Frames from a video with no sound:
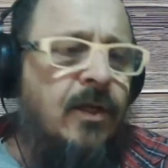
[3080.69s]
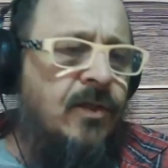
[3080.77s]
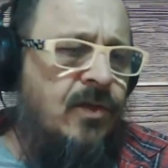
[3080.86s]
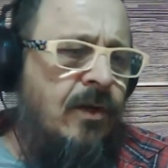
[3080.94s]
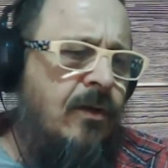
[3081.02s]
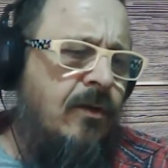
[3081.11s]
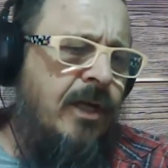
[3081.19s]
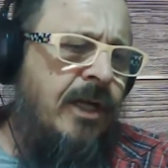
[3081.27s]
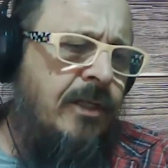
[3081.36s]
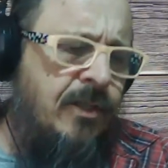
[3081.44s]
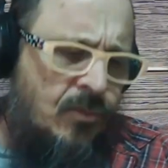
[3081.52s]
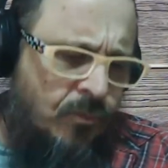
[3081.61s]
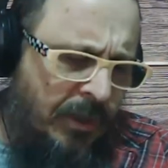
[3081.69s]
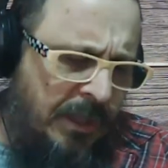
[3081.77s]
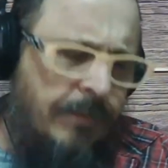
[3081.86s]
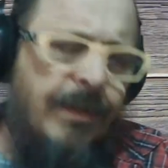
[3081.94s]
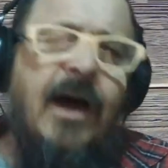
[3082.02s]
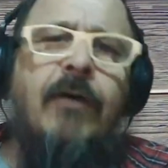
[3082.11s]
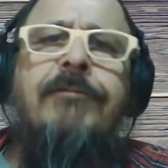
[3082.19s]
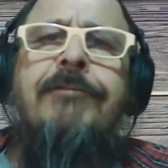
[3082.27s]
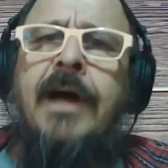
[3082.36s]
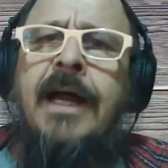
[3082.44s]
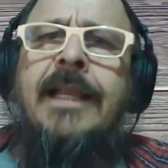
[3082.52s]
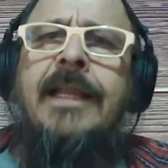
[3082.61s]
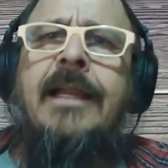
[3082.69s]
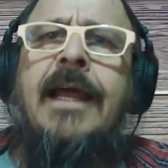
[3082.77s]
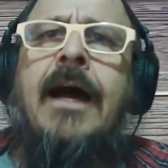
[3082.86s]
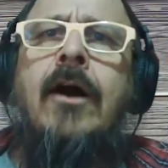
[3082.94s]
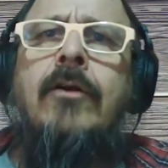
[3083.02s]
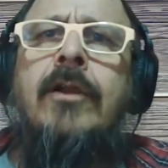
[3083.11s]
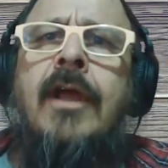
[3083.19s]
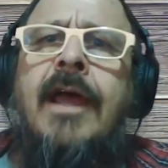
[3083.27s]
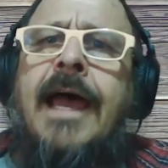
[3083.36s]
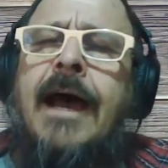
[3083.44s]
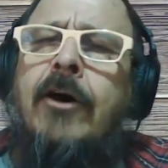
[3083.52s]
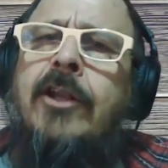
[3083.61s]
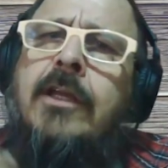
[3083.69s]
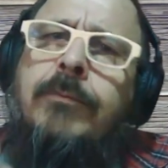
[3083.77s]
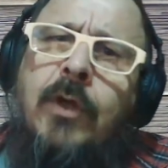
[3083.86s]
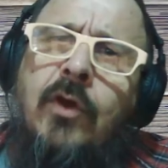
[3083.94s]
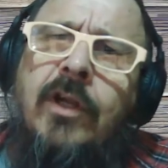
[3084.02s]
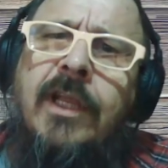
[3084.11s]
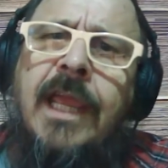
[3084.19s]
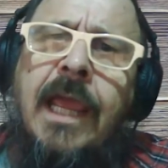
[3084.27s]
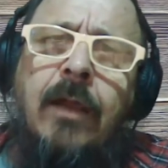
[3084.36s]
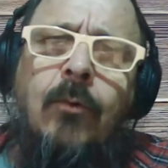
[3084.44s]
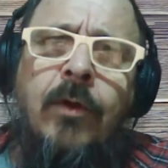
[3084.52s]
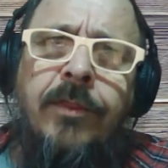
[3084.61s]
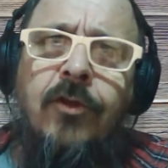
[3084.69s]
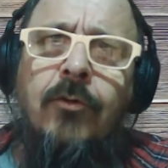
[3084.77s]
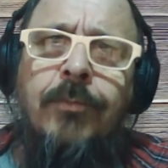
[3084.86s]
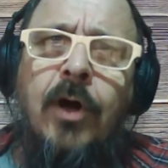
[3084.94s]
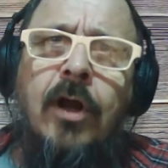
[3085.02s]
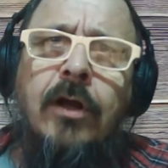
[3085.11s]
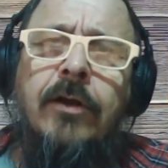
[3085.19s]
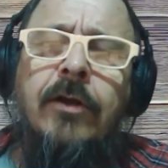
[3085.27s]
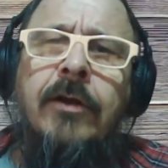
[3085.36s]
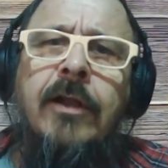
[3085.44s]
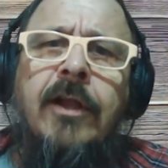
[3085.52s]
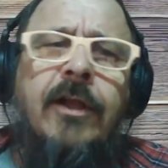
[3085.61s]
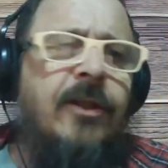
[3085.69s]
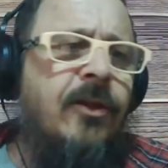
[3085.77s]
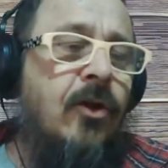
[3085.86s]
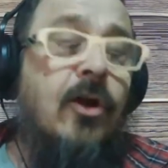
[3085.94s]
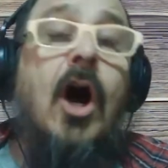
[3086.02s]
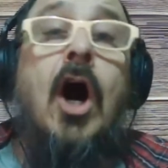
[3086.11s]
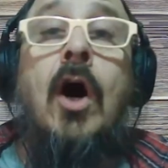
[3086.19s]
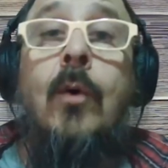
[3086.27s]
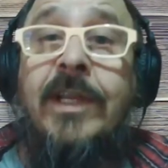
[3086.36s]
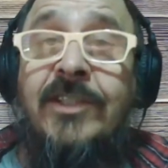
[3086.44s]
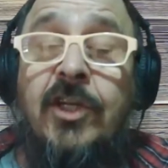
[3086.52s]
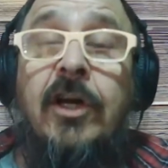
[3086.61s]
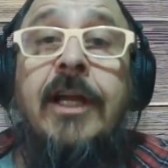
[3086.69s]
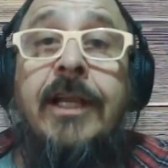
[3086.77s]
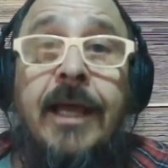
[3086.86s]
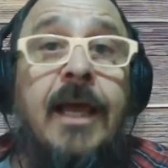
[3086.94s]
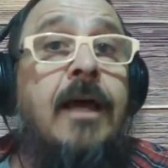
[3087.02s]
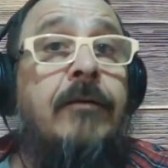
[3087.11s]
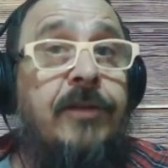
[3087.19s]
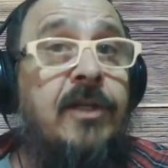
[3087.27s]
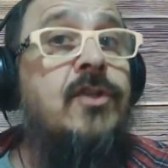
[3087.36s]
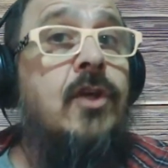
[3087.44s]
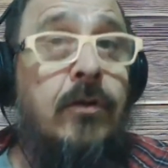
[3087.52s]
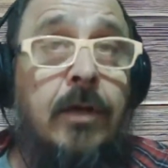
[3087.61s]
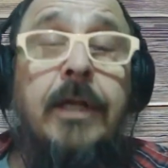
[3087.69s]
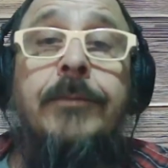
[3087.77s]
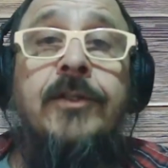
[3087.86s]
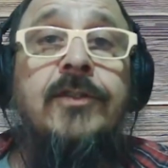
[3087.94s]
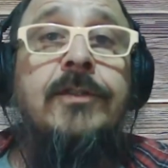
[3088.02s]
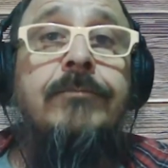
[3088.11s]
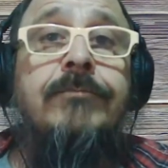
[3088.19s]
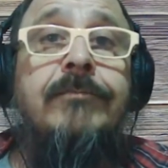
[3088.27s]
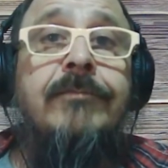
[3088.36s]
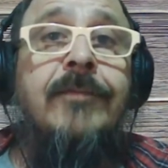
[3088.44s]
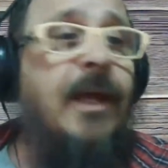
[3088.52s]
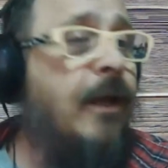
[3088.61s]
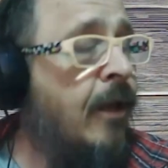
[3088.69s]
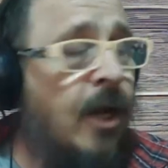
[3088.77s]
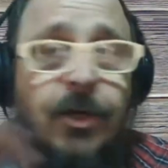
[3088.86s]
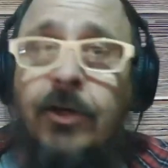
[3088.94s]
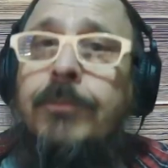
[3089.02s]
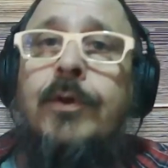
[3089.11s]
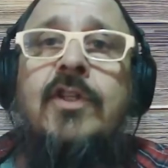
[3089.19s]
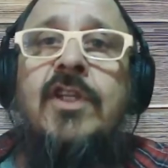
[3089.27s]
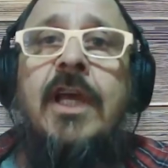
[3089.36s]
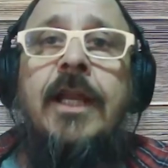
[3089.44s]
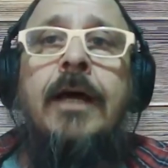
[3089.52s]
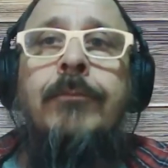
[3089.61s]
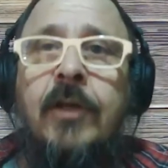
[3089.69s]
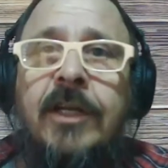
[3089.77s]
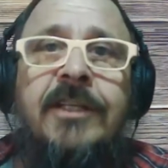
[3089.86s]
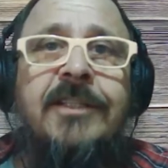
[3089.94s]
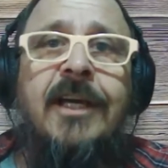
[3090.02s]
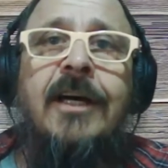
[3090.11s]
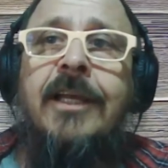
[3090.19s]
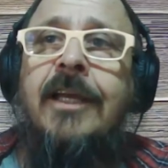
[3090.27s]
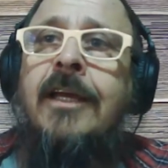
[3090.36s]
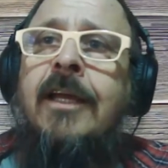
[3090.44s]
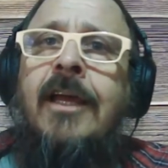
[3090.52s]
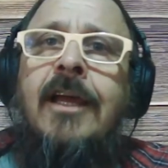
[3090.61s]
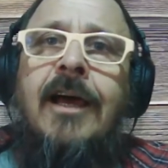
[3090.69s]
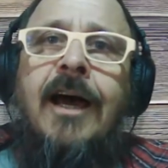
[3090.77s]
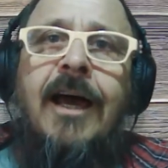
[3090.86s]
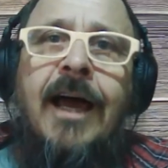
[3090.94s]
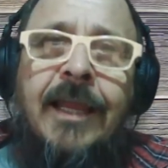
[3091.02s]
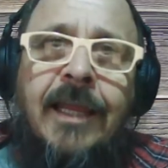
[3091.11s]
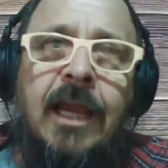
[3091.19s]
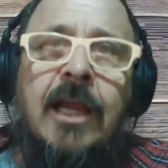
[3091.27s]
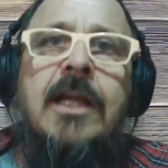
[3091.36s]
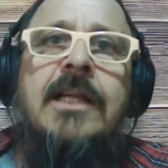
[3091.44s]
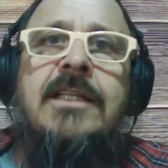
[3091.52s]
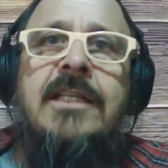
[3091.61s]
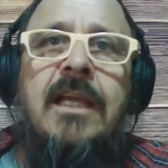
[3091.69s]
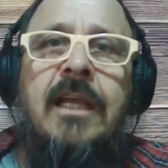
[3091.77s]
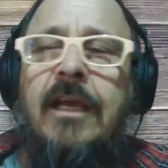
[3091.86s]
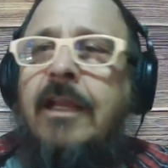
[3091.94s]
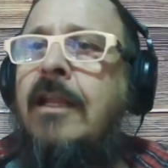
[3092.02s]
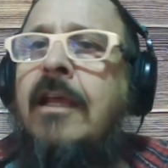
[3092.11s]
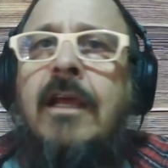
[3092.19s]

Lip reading: So it's really about finding out how to communicate with your partner. You're always going to have disagreements. 100%. I'm going to tell you, I guarantee it.